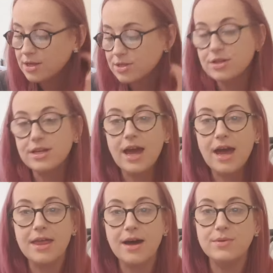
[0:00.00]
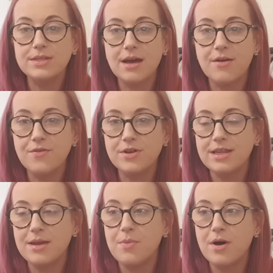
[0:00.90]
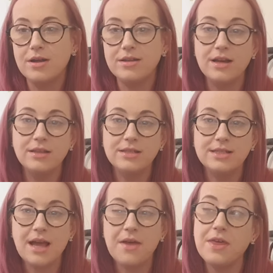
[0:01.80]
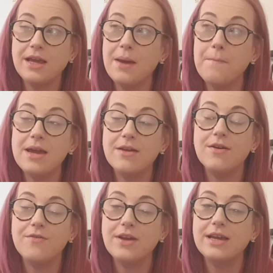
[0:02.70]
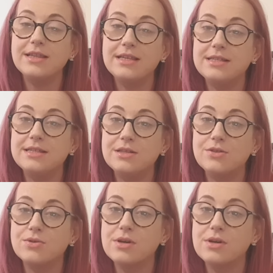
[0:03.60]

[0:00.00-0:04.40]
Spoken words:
So yeah, that was a fun day, but at least I think I needed it though,